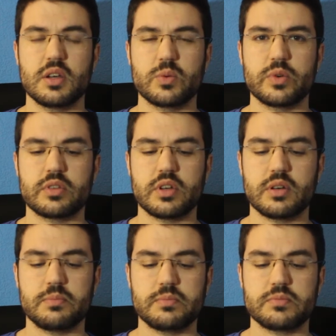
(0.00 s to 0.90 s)
with
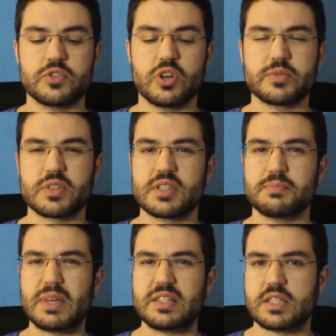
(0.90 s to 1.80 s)

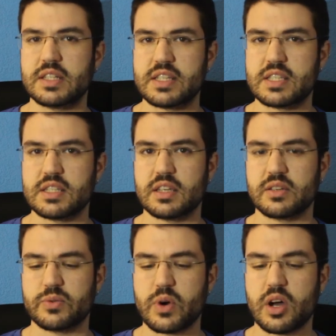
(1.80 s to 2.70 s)
Chomsky's
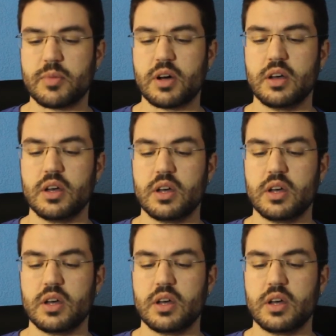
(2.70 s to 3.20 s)
mentalistic grammar,